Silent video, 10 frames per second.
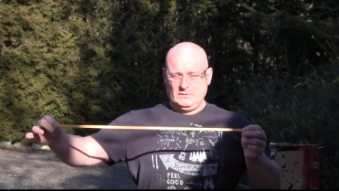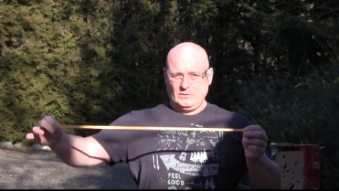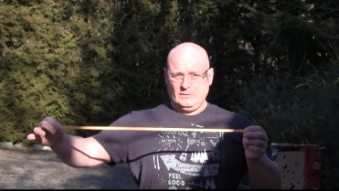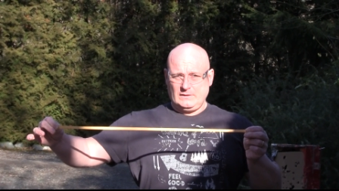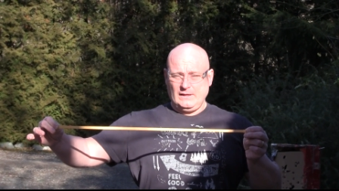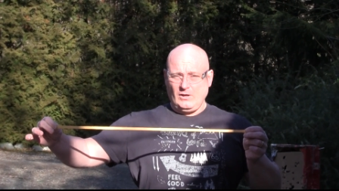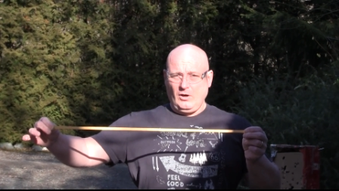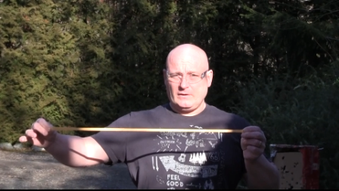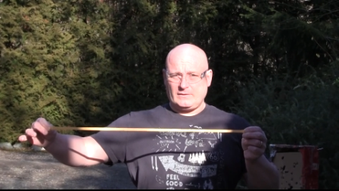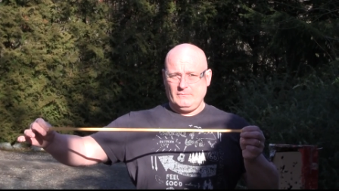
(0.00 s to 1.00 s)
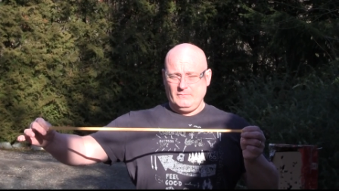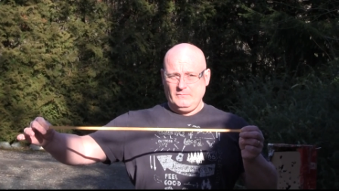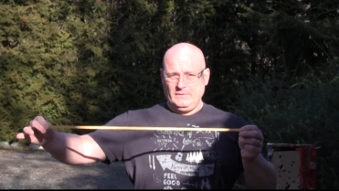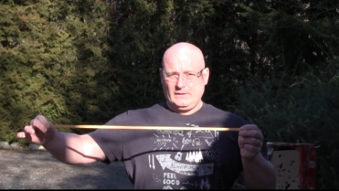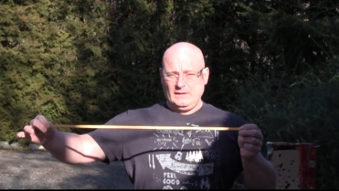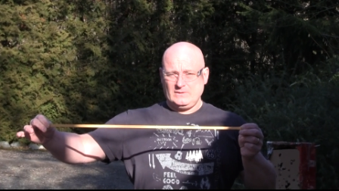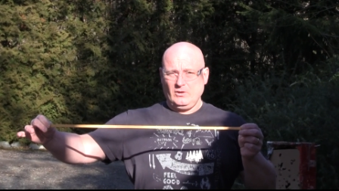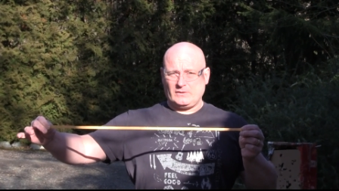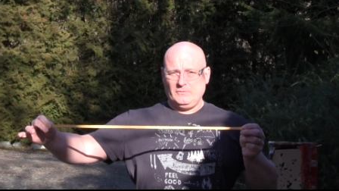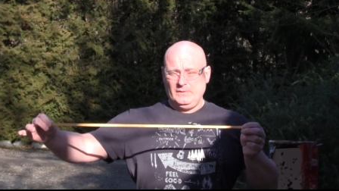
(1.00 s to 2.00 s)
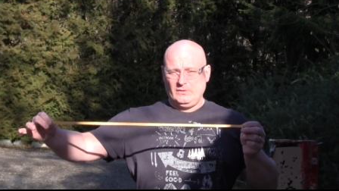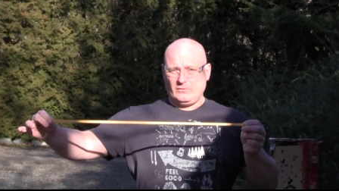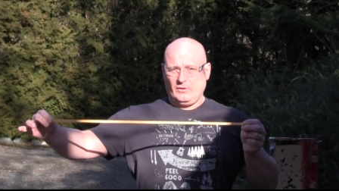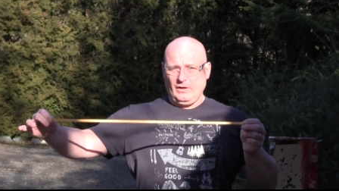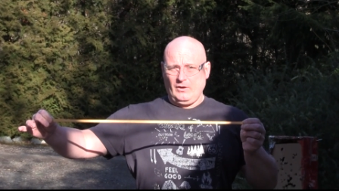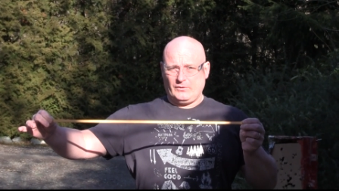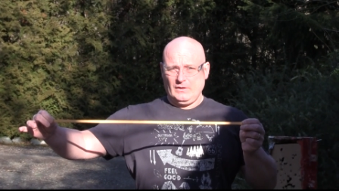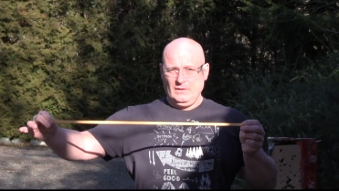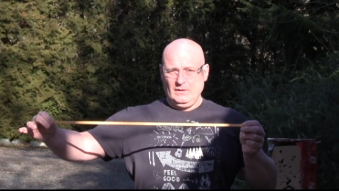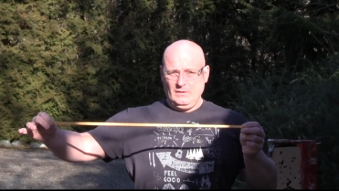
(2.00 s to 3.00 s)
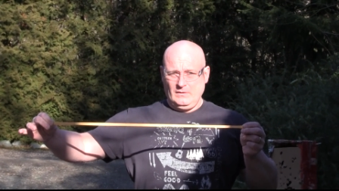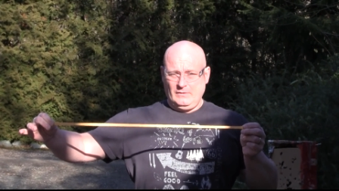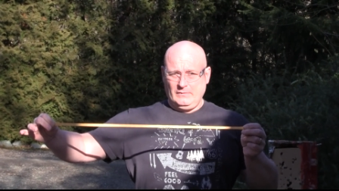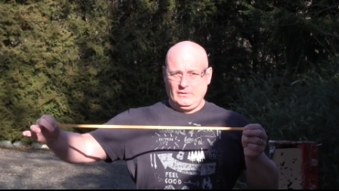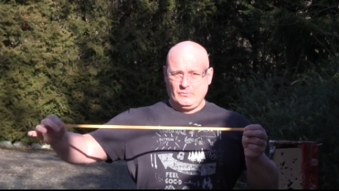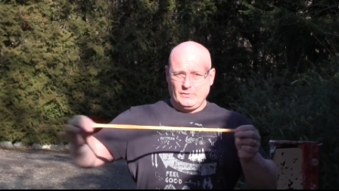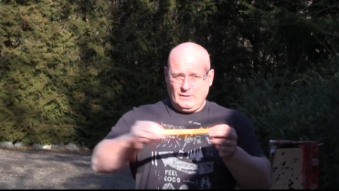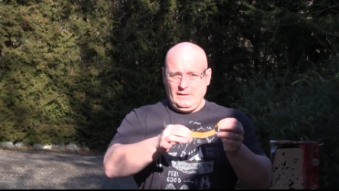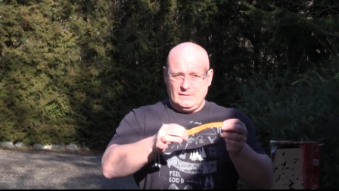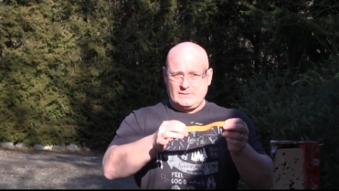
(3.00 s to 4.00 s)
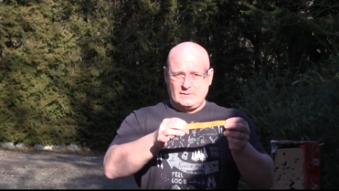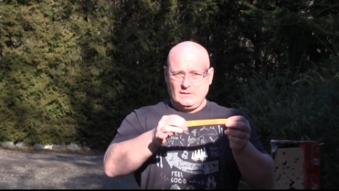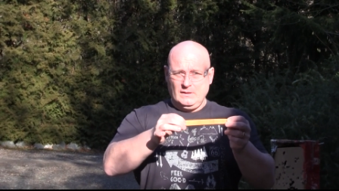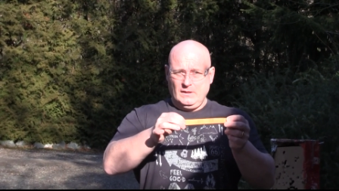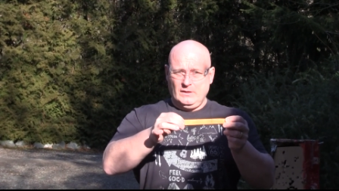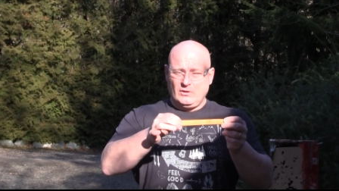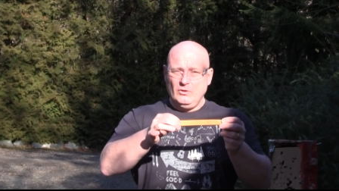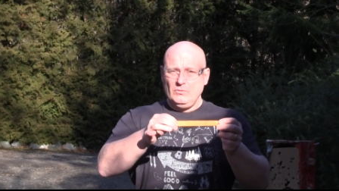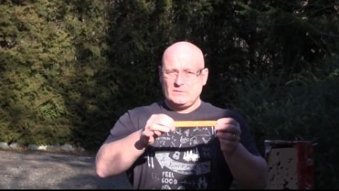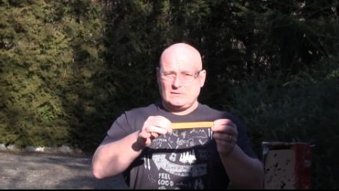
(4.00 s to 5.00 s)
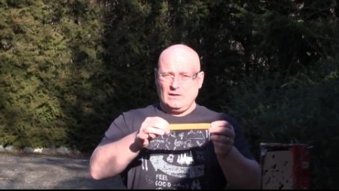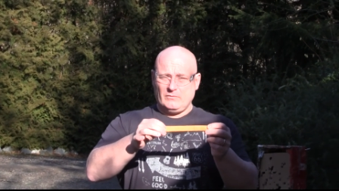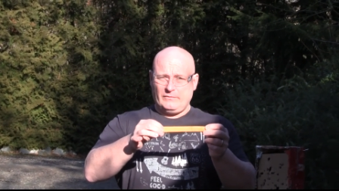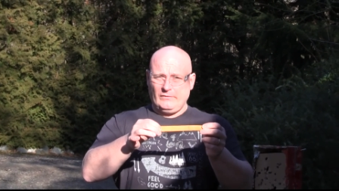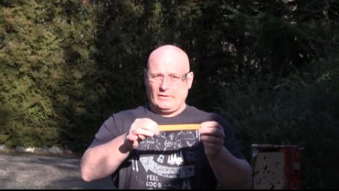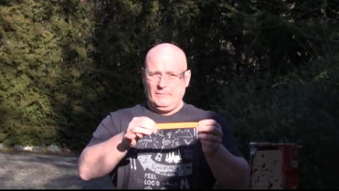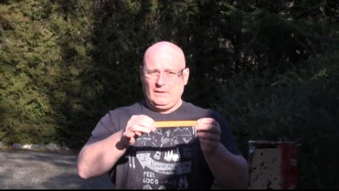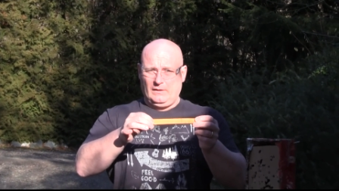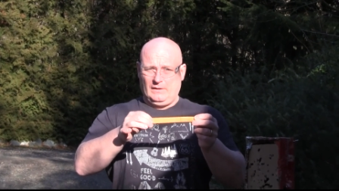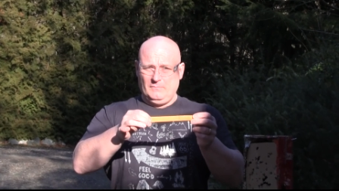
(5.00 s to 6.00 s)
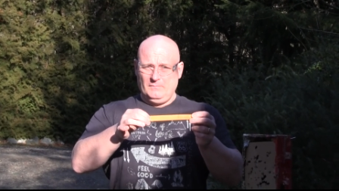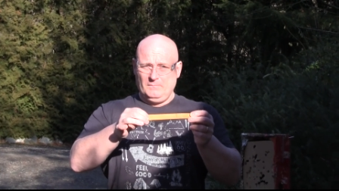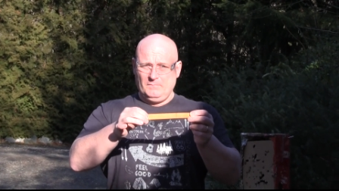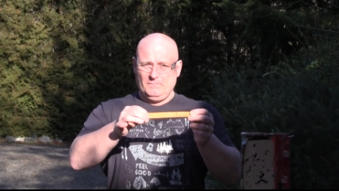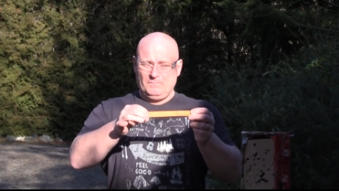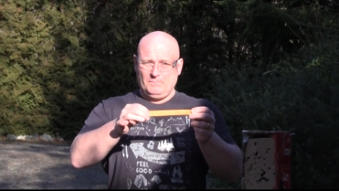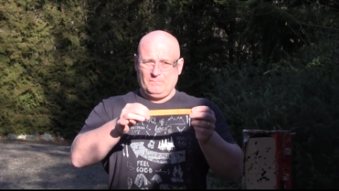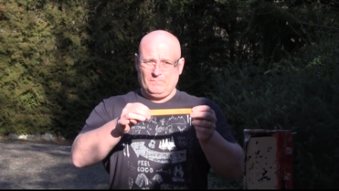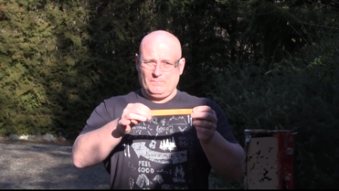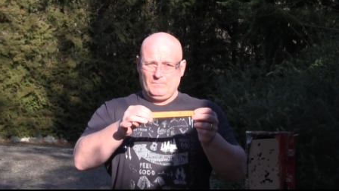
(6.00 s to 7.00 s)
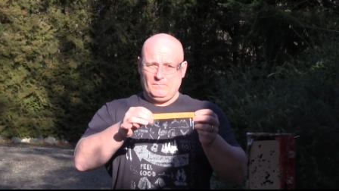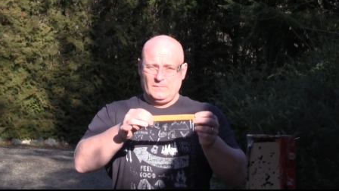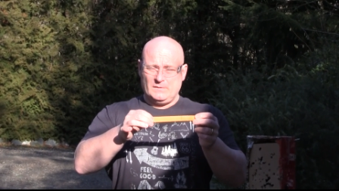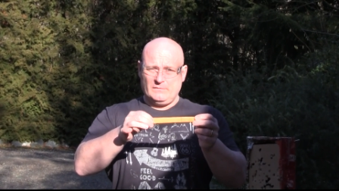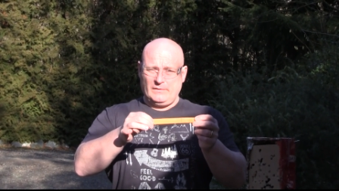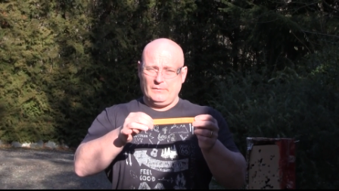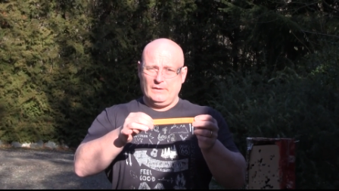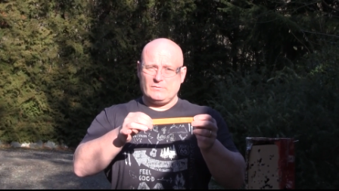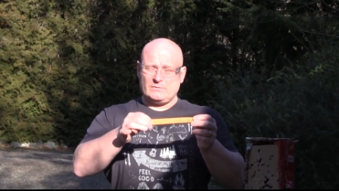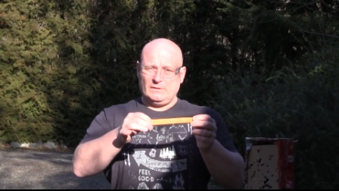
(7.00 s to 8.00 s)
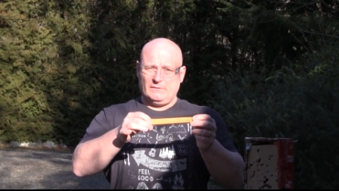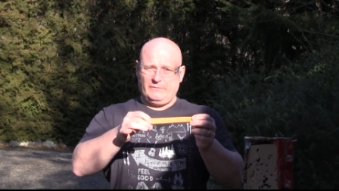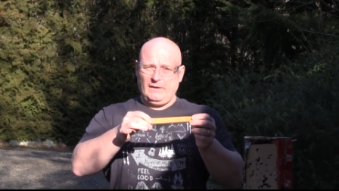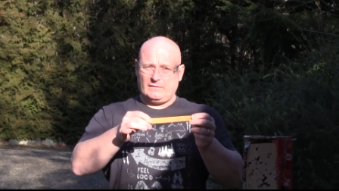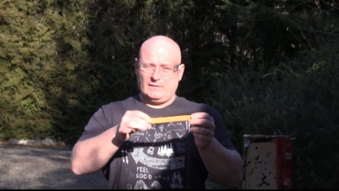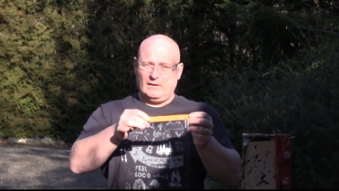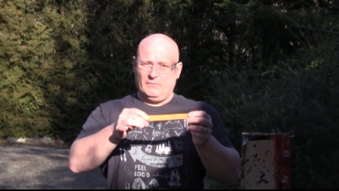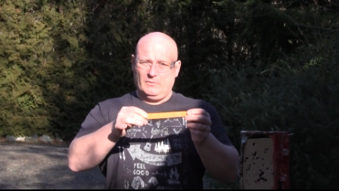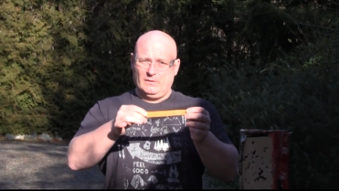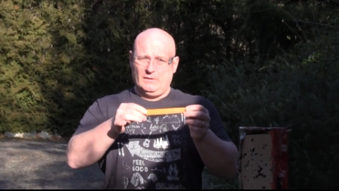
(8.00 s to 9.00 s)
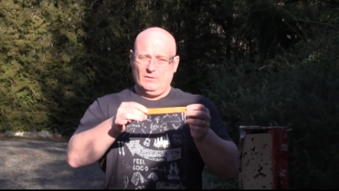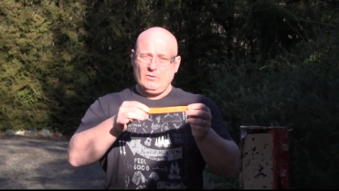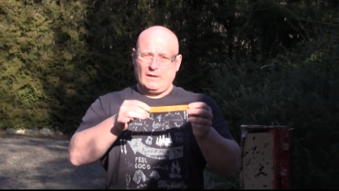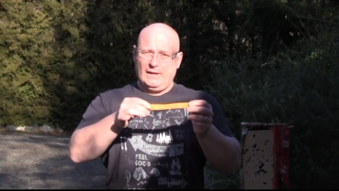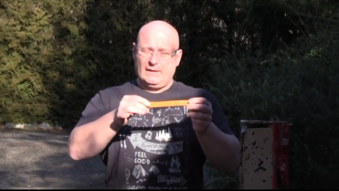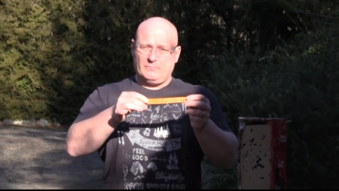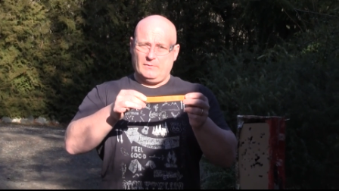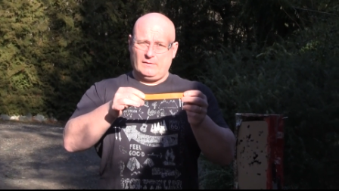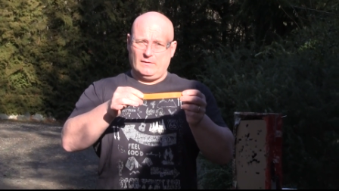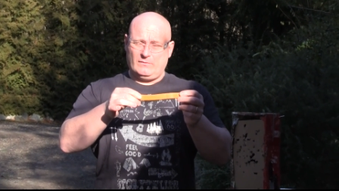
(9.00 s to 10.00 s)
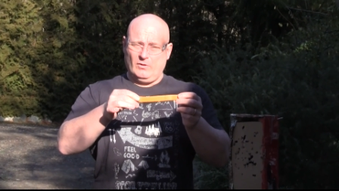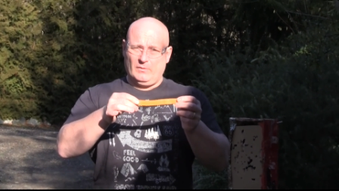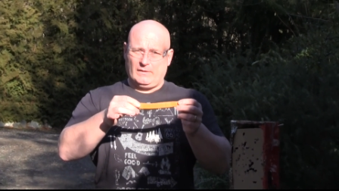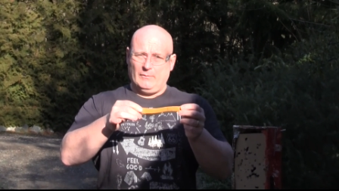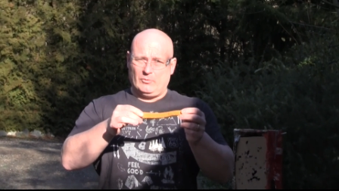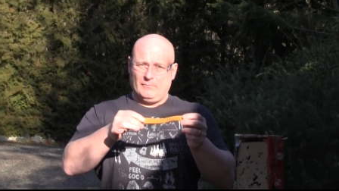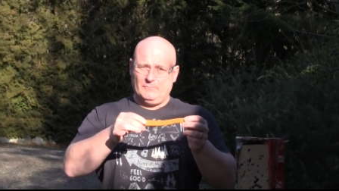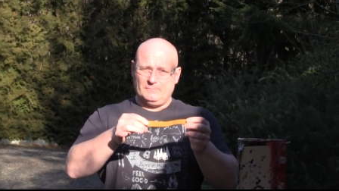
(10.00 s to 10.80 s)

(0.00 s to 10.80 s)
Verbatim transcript: So it gets hot. It gets hot when you draw it out. And when you release, it cools down very quickly. This is a very interesting effect that I want to look at with the thermal camera.